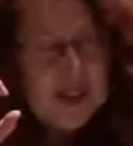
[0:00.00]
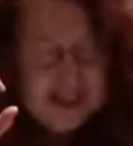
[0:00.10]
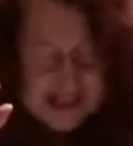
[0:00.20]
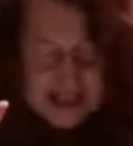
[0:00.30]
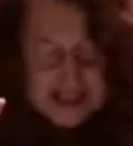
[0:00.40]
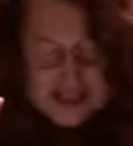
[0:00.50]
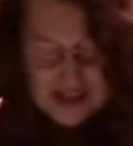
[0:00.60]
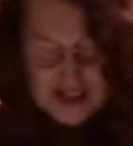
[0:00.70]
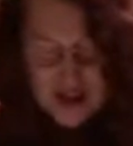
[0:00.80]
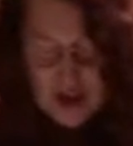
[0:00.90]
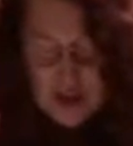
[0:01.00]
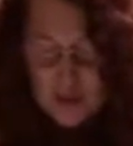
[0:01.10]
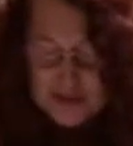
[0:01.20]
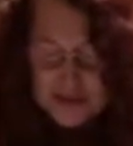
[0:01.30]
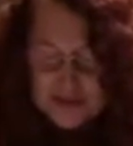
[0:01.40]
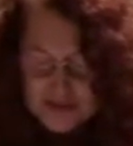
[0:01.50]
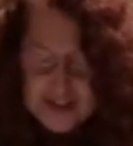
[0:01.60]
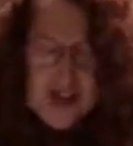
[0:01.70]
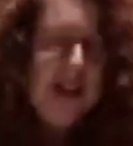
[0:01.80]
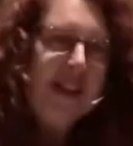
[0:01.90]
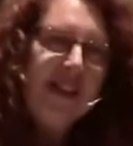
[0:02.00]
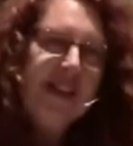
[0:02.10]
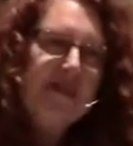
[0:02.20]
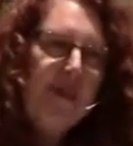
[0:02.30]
c, with different kinds of